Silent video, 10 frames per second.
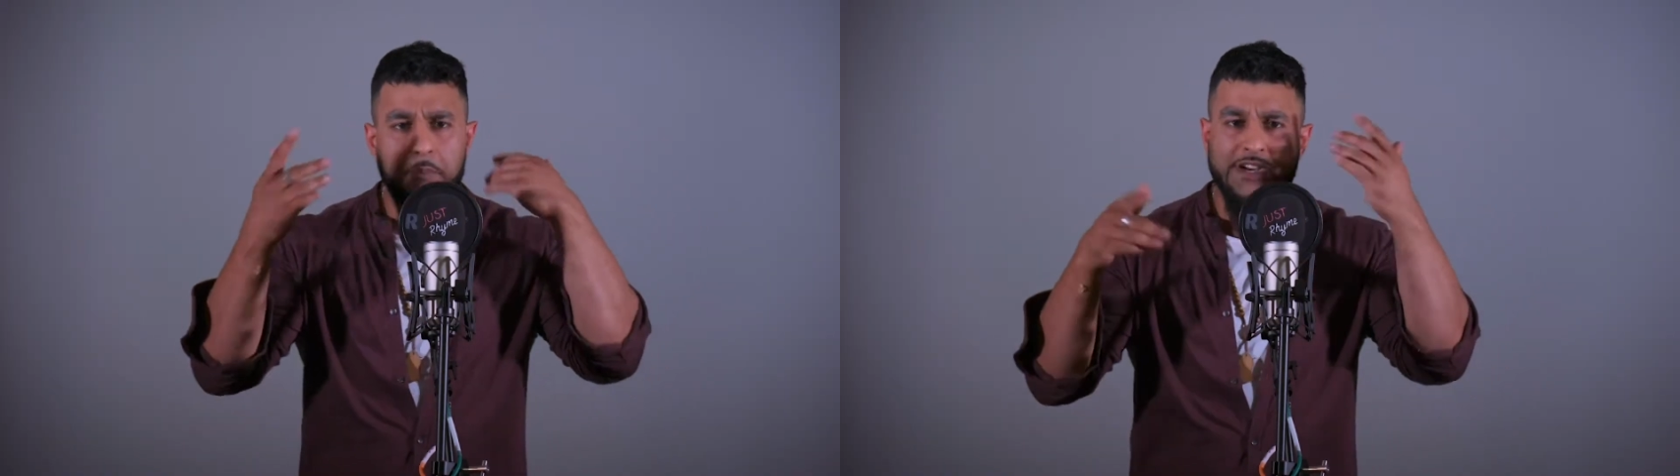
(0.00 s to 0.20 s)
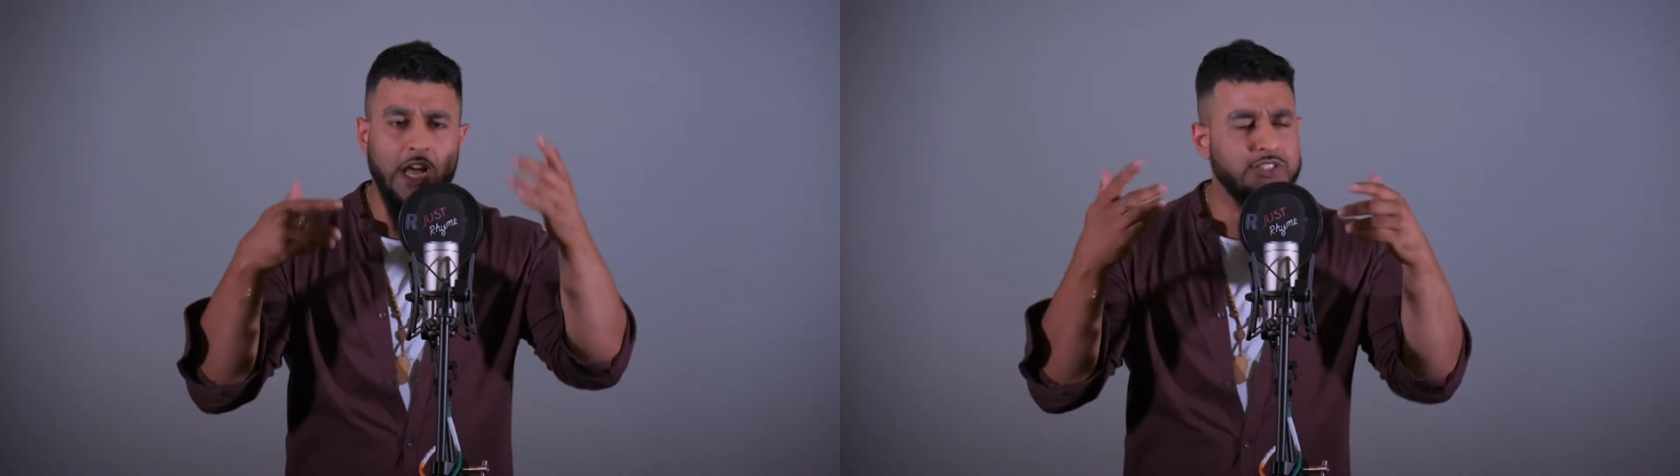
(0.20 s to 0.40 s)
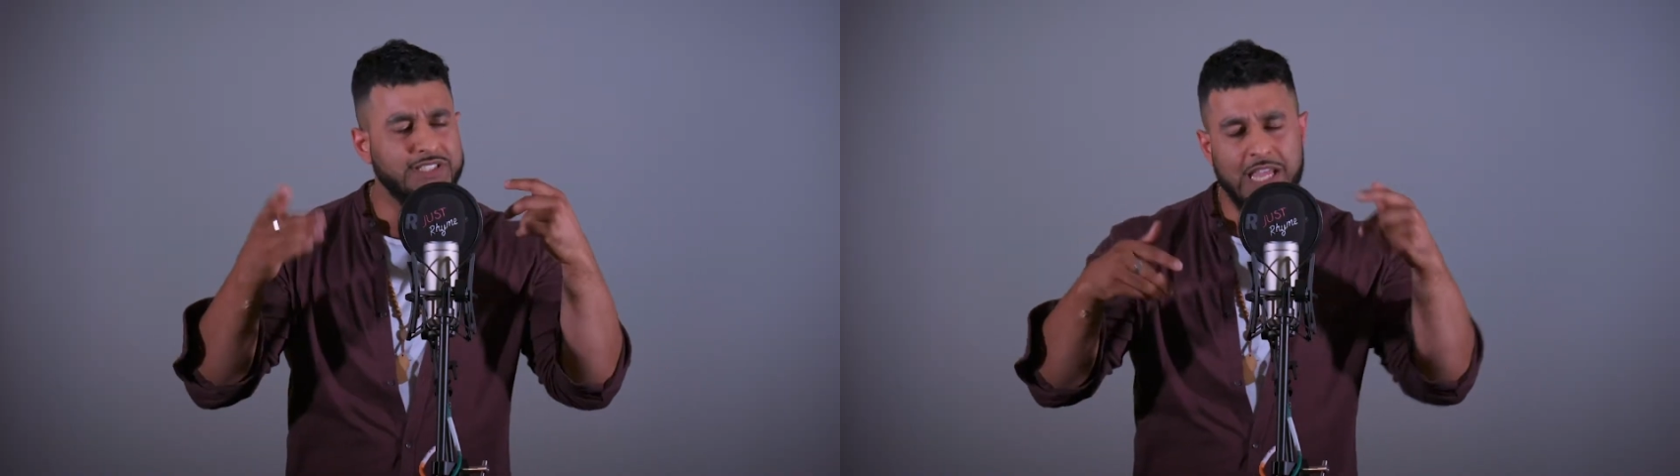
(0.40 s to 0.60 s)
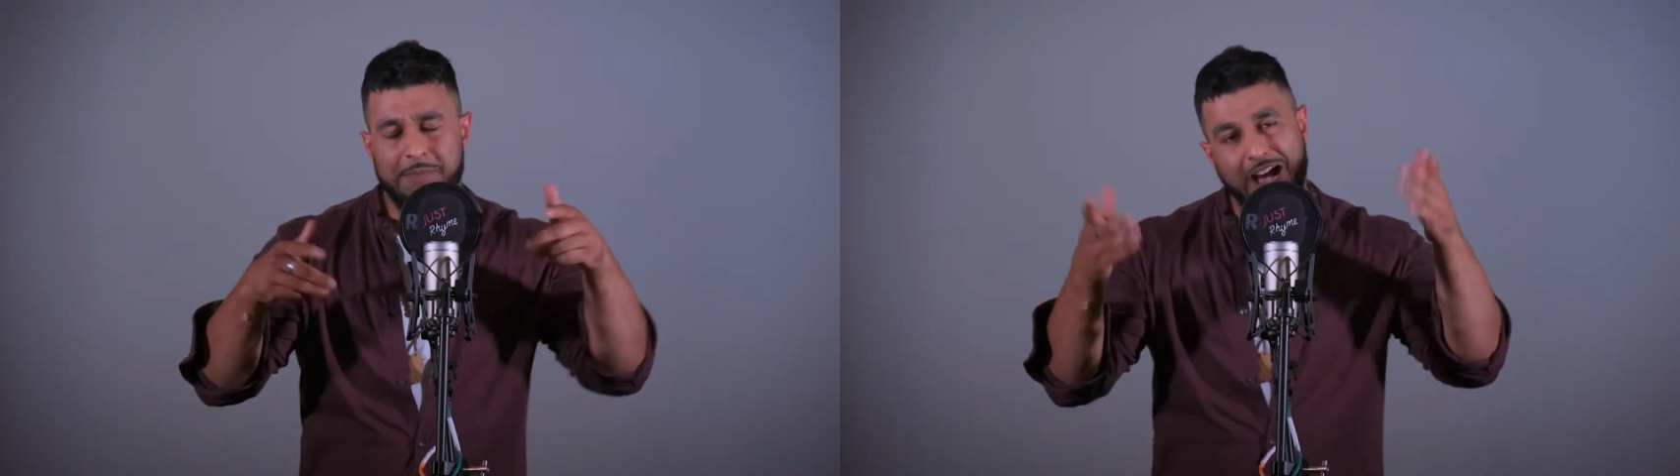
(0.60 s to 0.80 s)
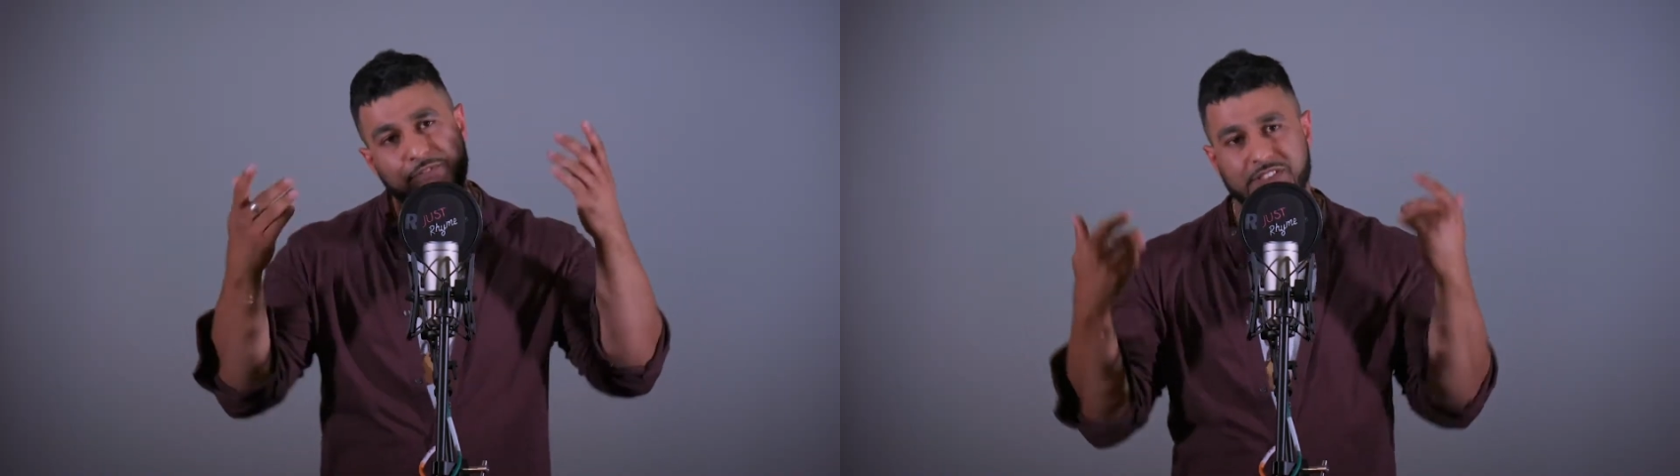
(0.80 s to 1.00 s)
pronounce your name
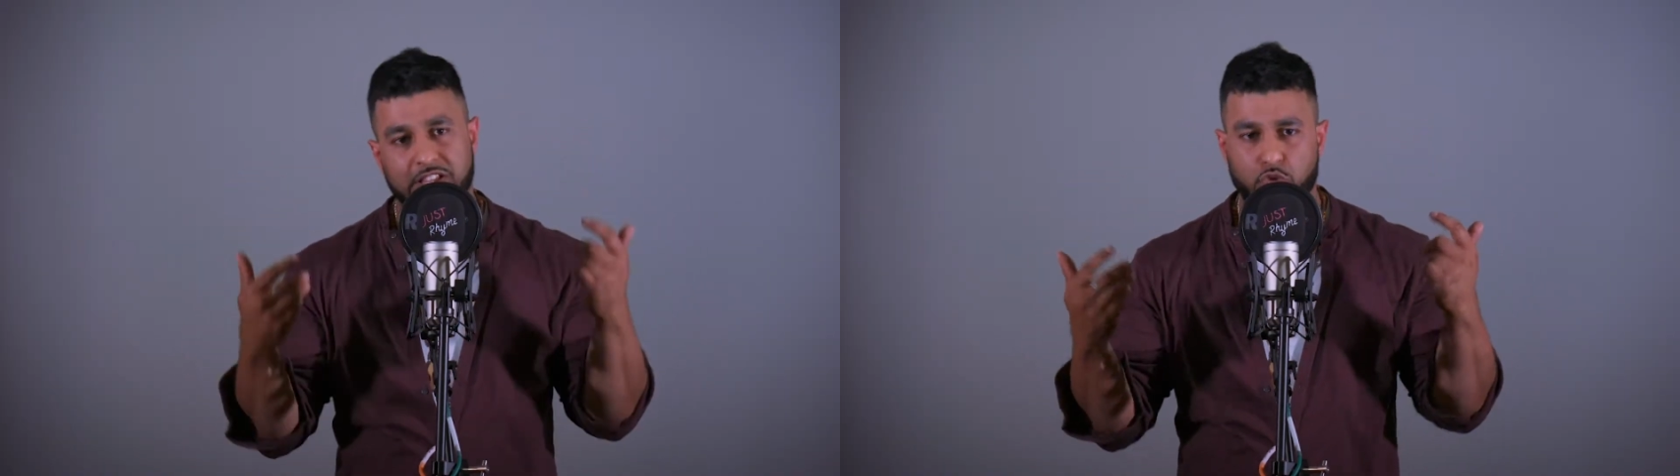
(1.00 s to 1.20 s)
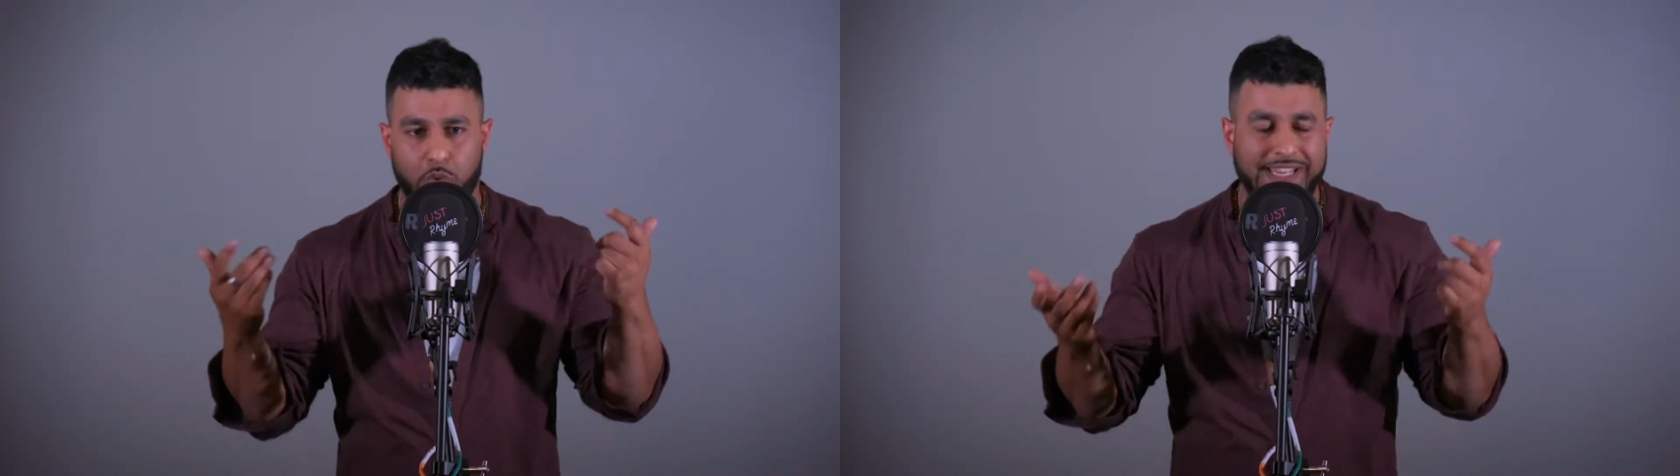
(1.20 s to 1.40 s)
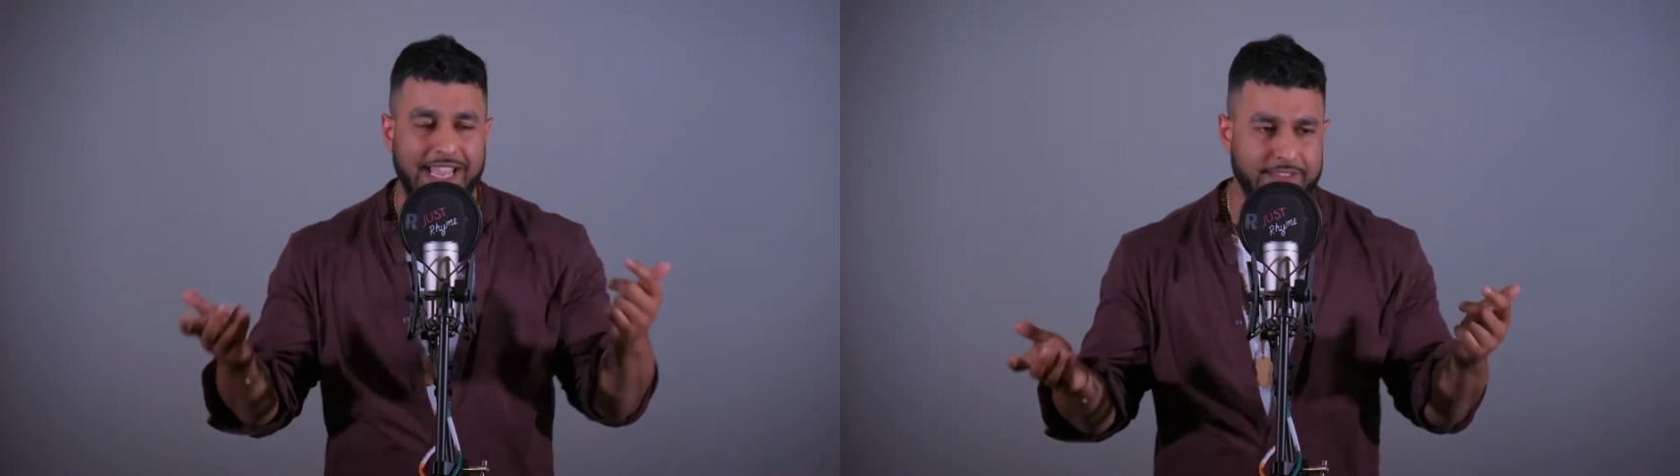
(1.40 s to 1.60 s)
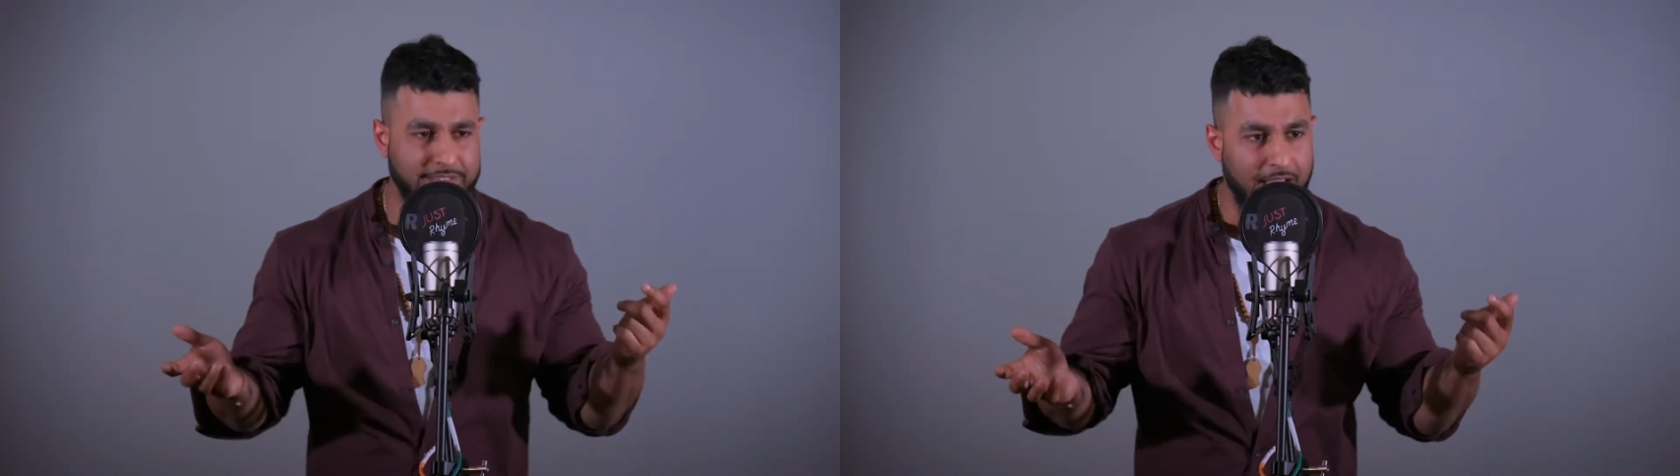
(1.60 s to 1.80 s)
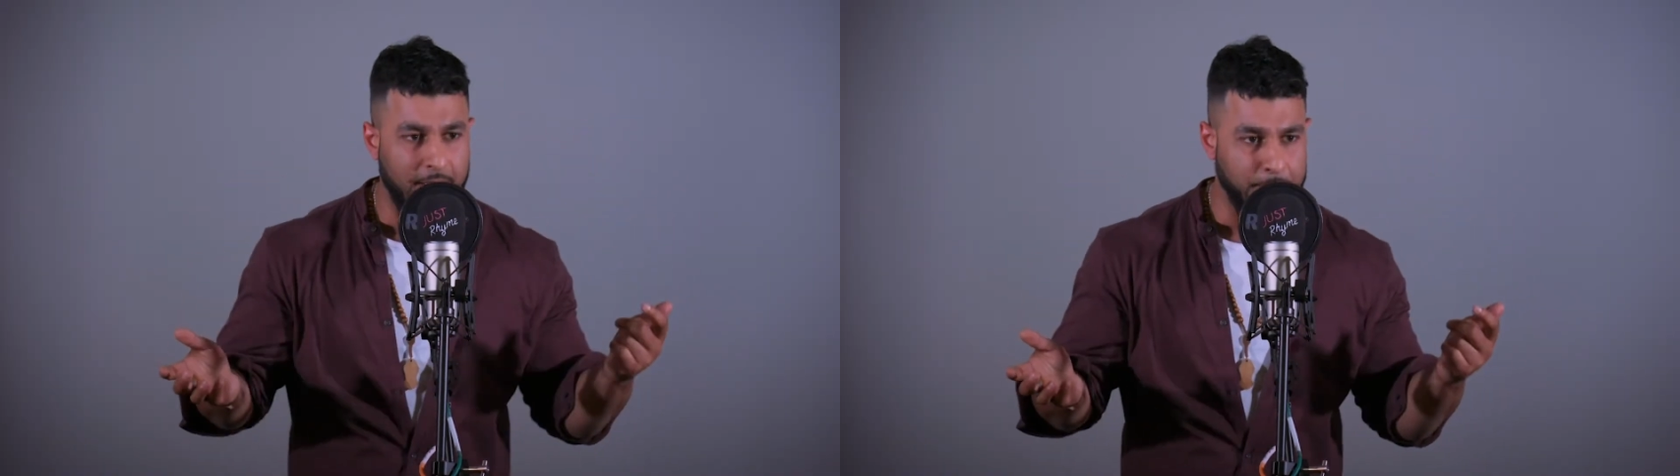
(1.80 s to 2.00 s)
after the 28th
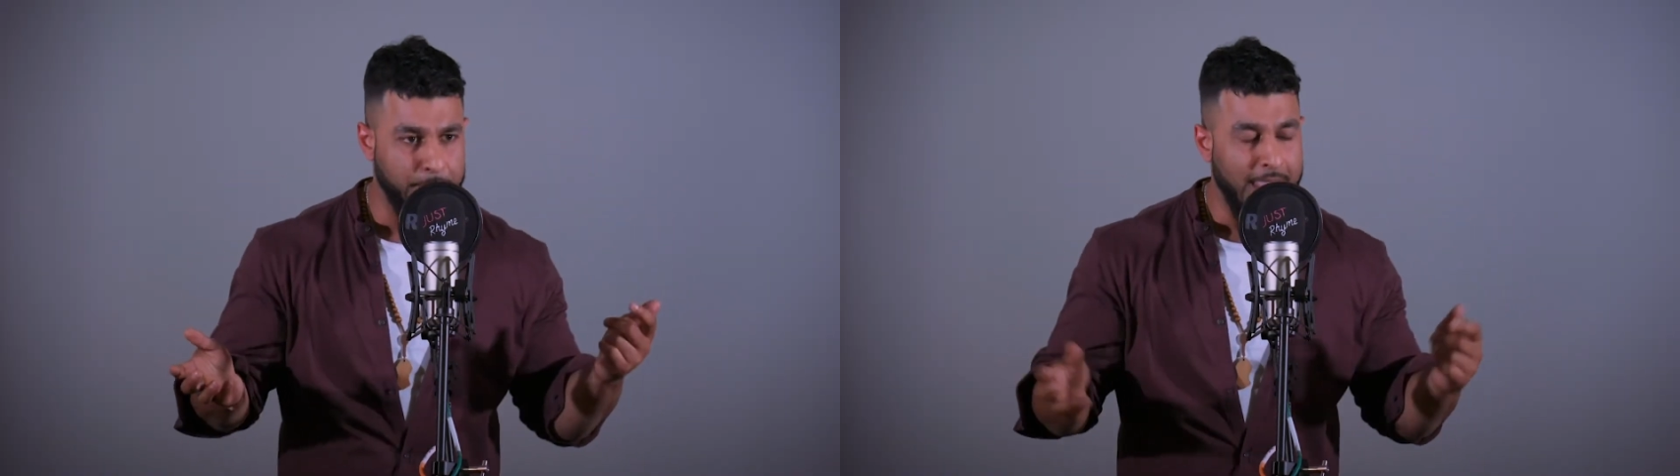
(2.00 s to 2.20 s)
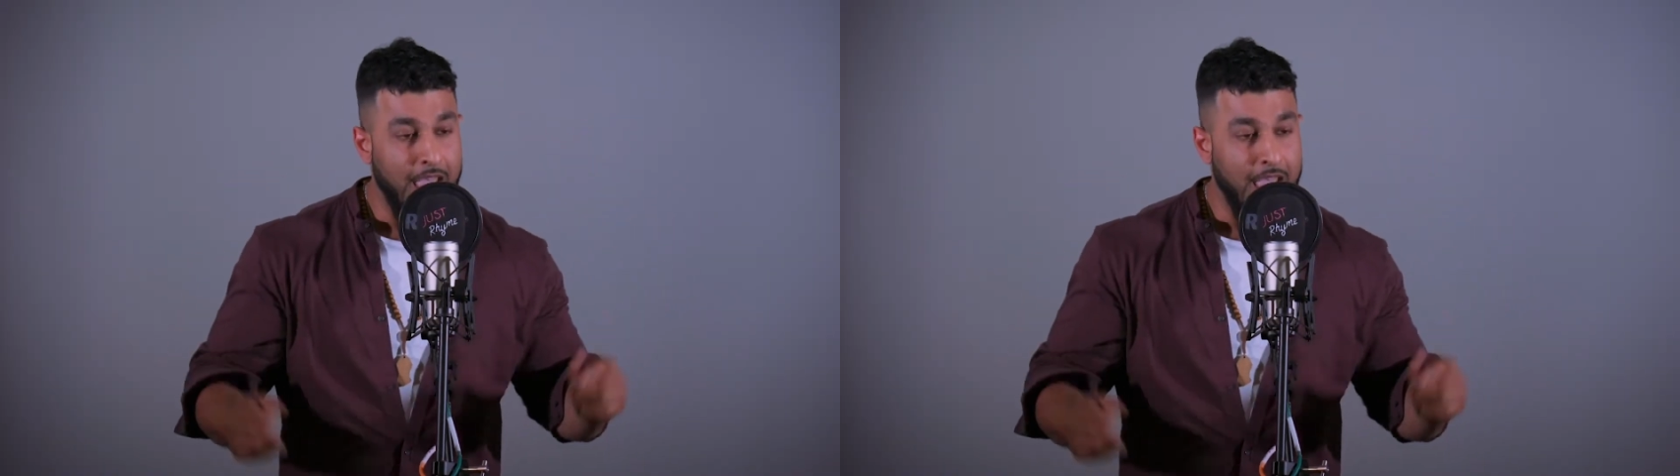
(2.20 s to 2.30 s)
time.